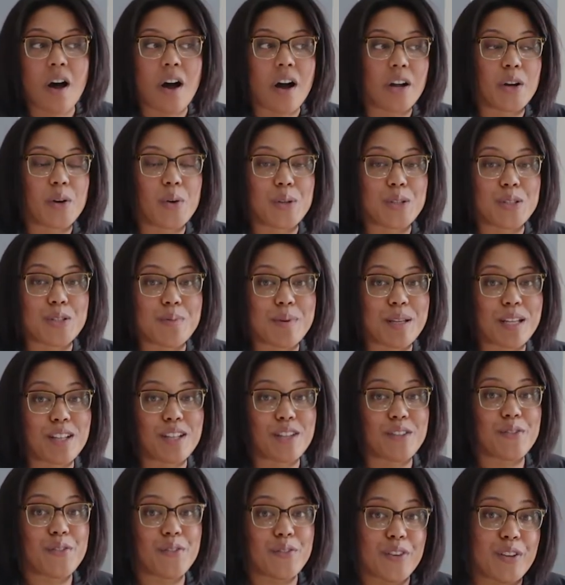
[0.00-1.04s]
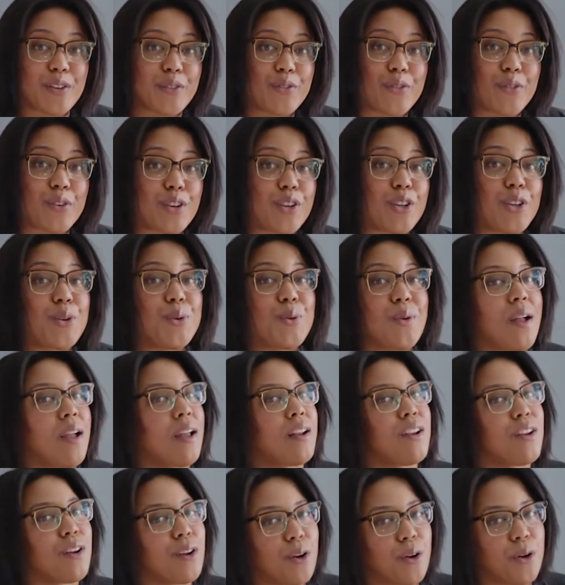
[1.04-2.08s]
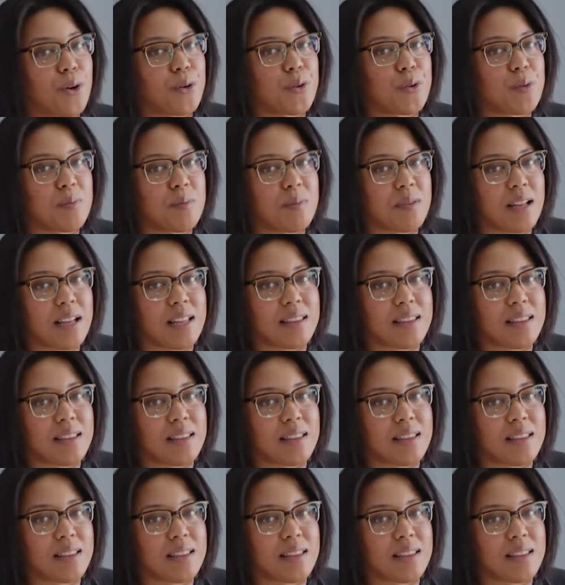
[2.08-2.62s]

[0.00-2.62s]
are going to be a good fit for you and your home,